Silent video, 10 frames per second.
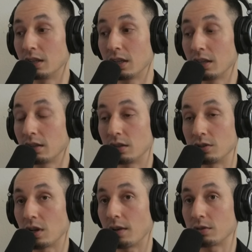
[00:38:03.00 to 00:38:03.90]
there's yeah,
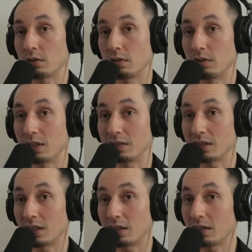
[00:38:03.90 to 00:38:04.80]
offshore rigs
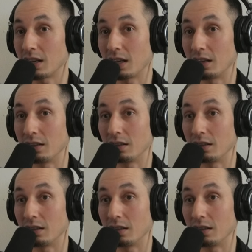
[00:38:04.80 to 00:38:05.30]
there mm-hmm. and